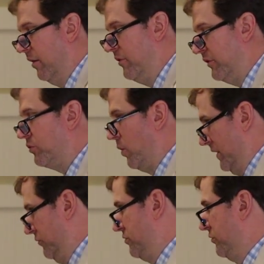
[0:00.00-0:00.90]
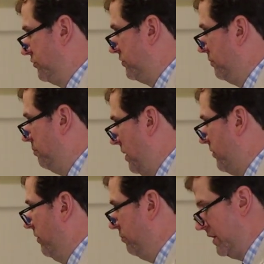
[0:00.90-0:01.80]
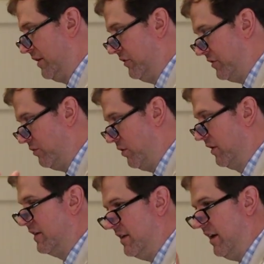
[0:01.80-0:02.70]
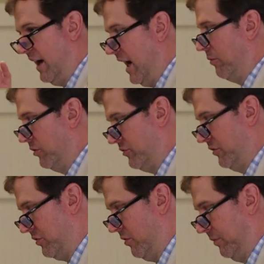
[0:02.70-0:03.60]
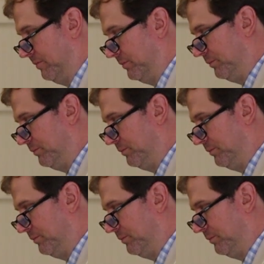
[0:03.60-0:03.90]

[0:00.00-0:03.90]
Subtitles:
this one is just better because he really hammers this home.